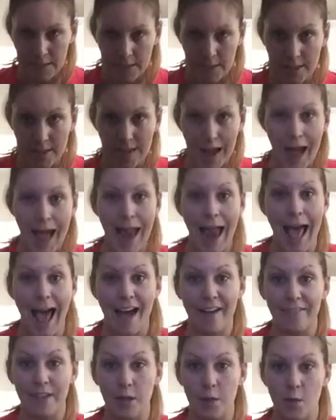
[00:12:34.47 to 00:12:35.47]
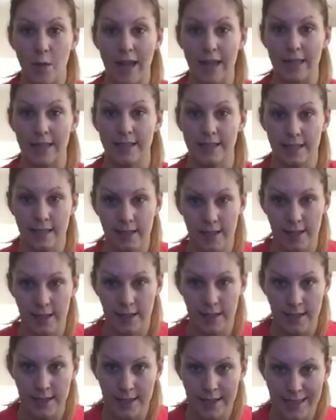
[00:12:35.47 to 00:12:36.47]
to not having weights
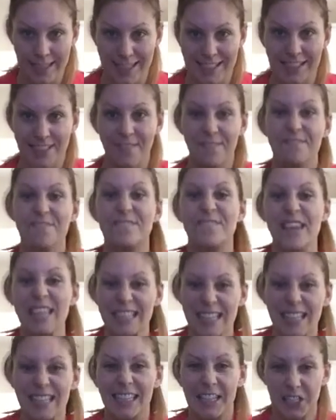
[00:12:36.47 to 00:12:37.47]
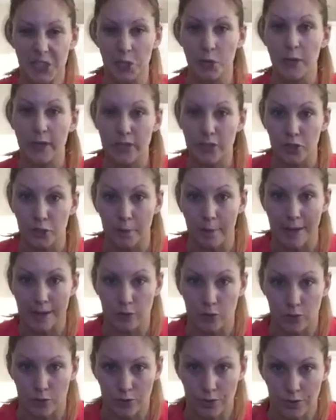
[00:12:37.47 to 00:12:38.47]
is to physically squeeze your
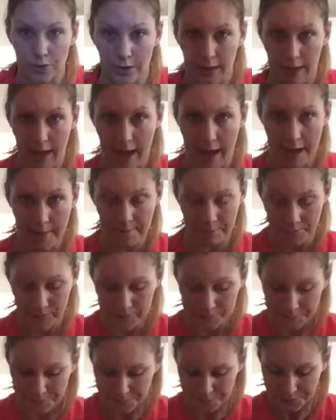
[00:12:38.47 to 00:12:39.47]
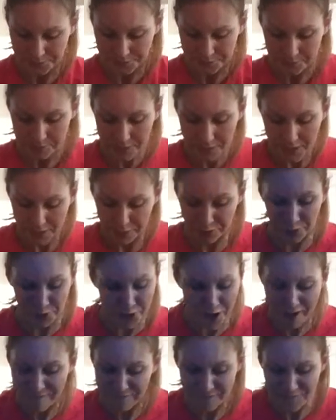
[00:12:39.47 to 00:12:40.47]
muscles, okay? If you're
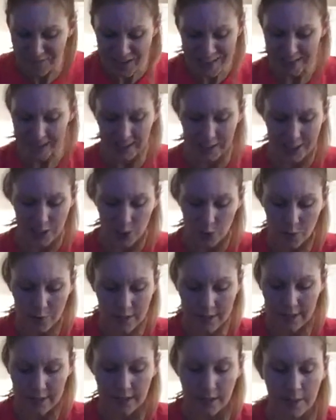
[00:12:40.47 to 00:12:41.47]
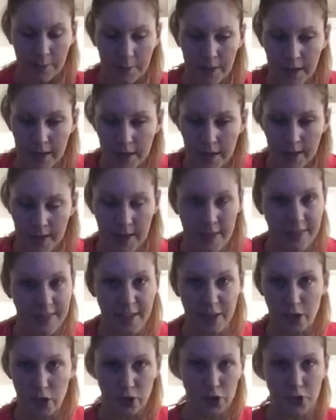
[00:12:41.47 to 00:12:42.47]
not physically squeezing them,
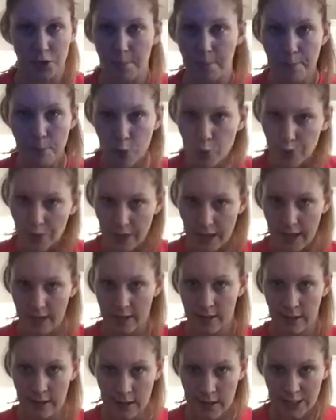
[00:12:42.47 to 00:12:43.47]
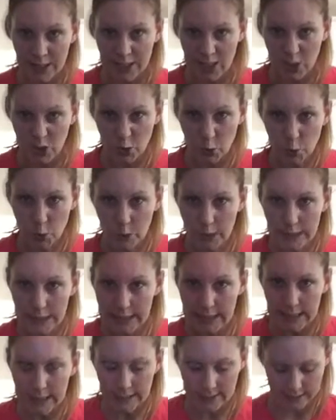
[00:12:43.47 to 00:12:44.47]
then you're just moving.
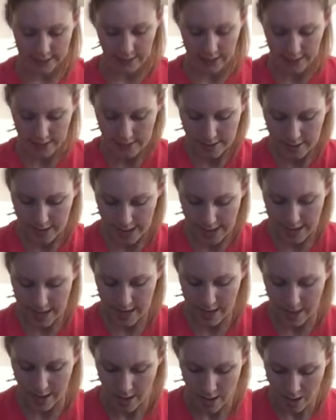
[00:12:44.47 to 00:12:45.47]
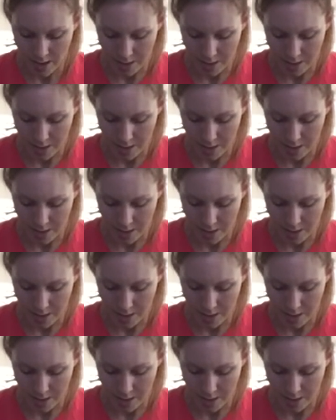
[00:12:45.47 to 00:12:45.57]
Squeeze, okay?